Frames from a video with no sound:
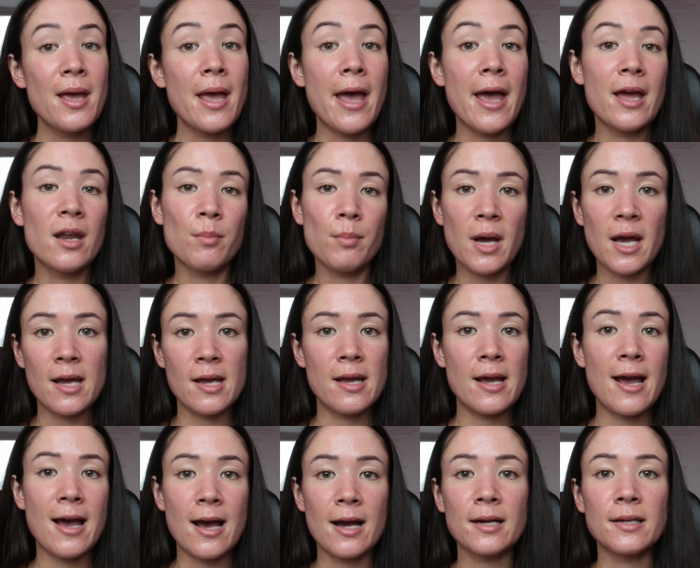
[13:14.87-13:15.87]
and my
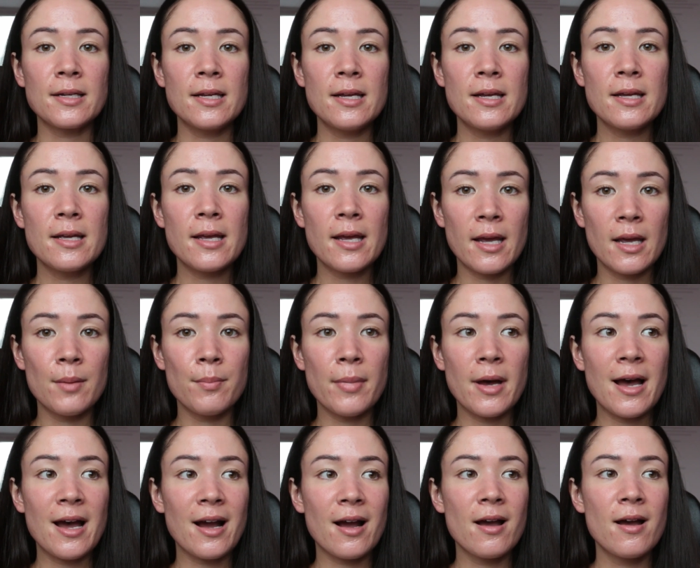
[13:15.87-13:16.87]
acne came
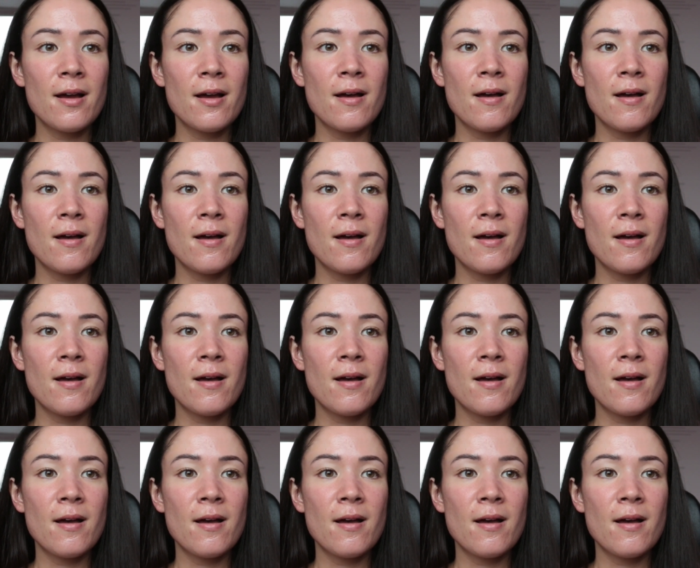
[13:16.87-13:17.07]
back